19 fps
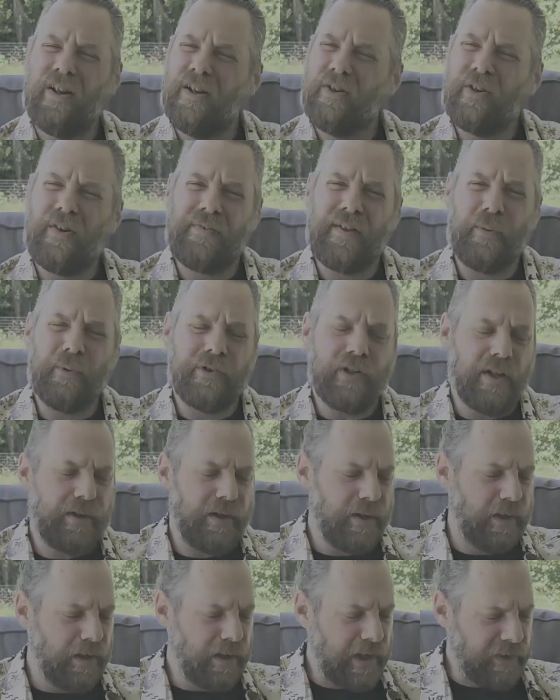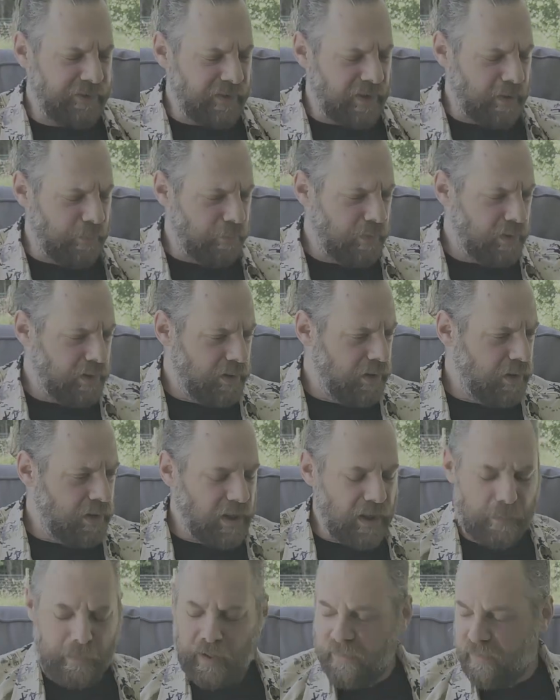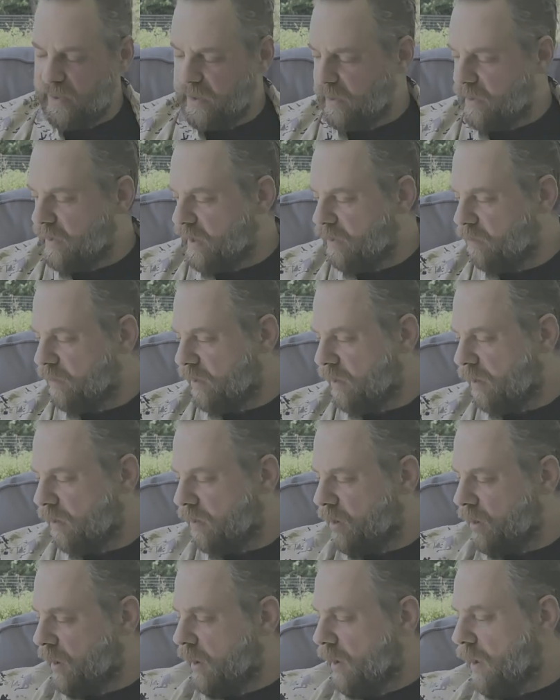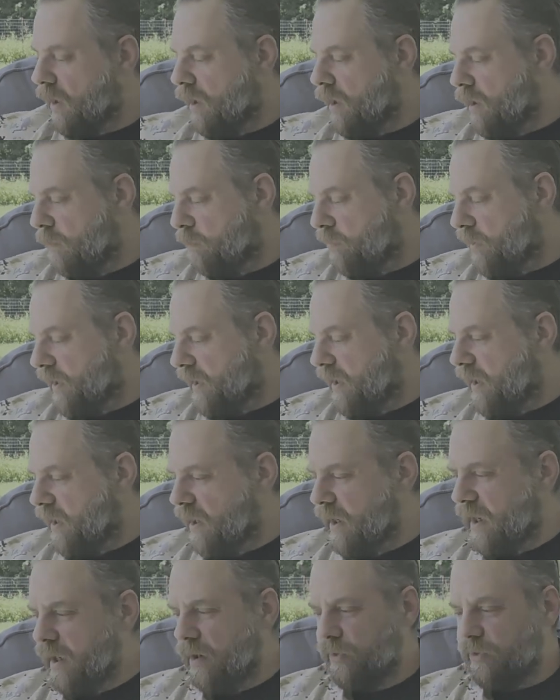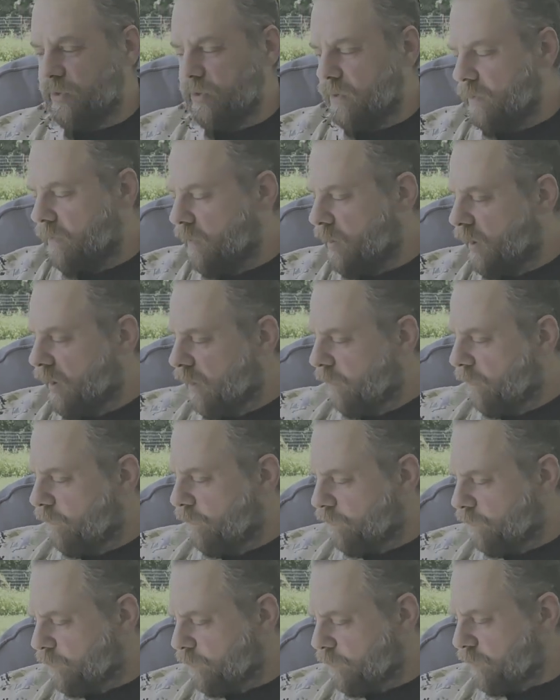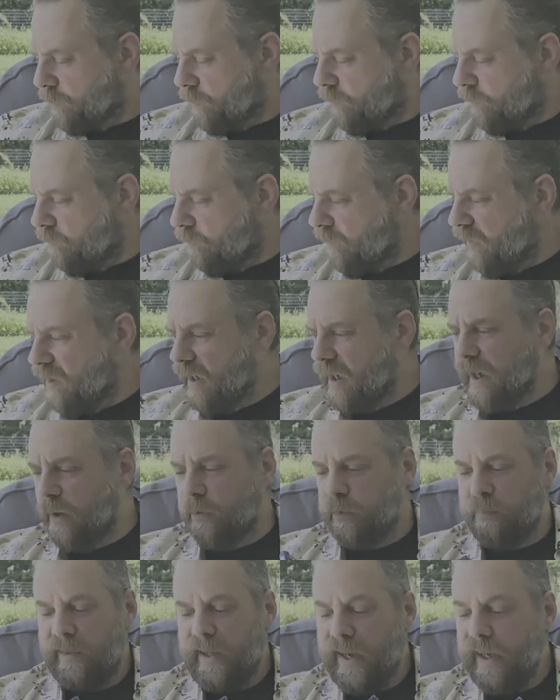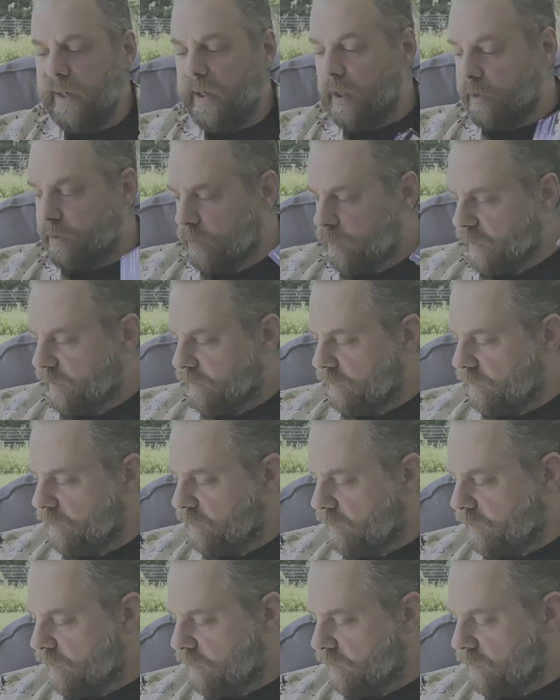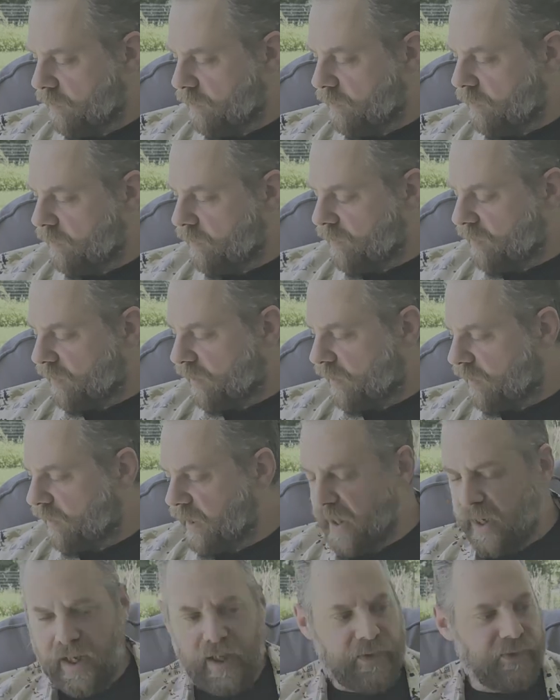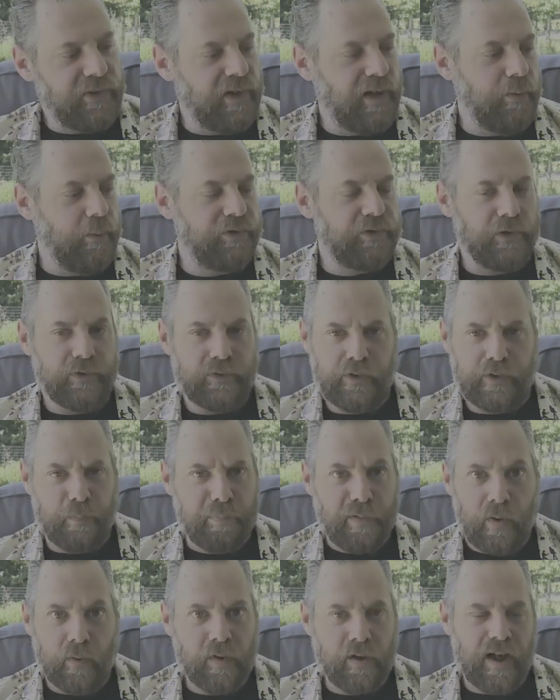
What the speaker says: I don't know if that was on the gun last time I made a video. I don't recall. But yeah, I also I was planning on doing the AAC, which is the bulk.